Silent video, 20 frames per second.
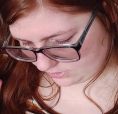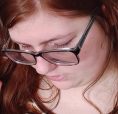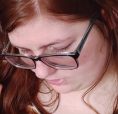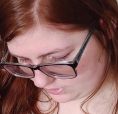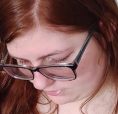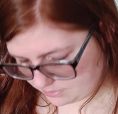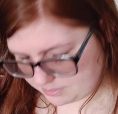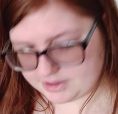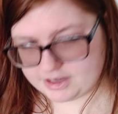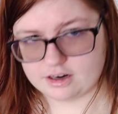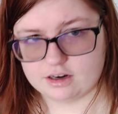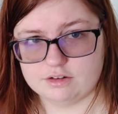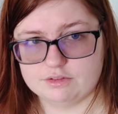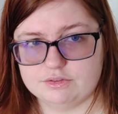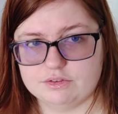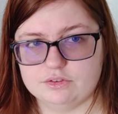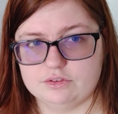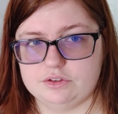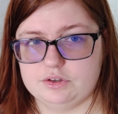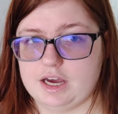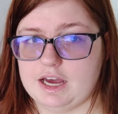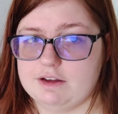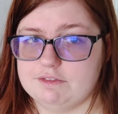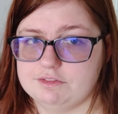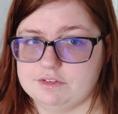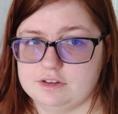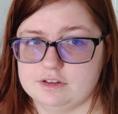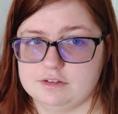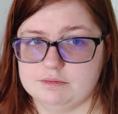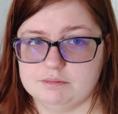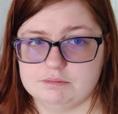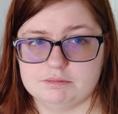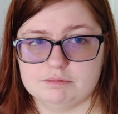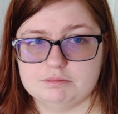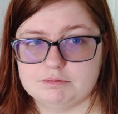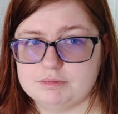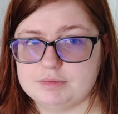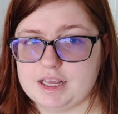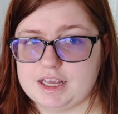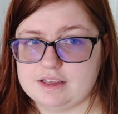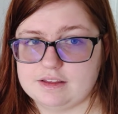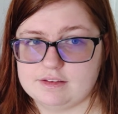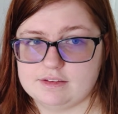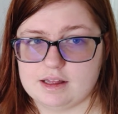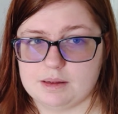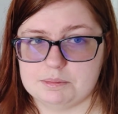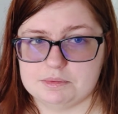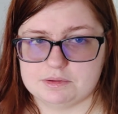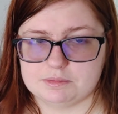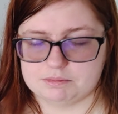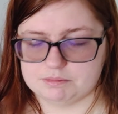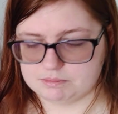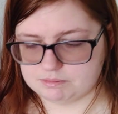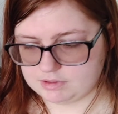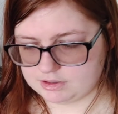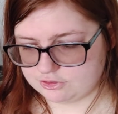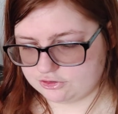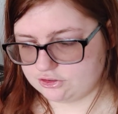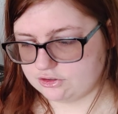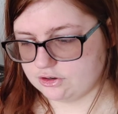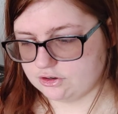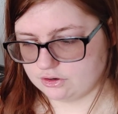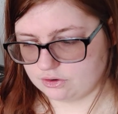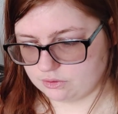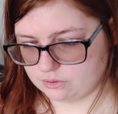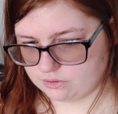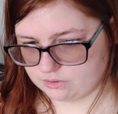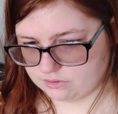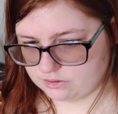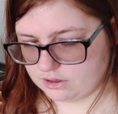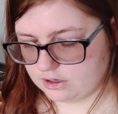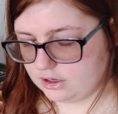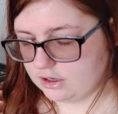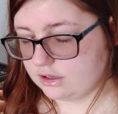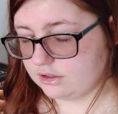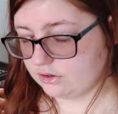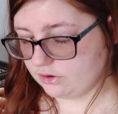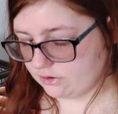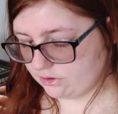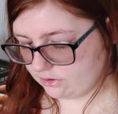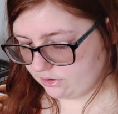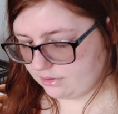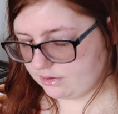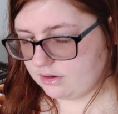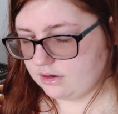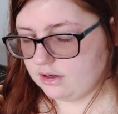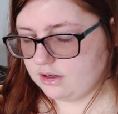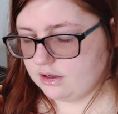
you have to be careful. You have to take steps and ensure your your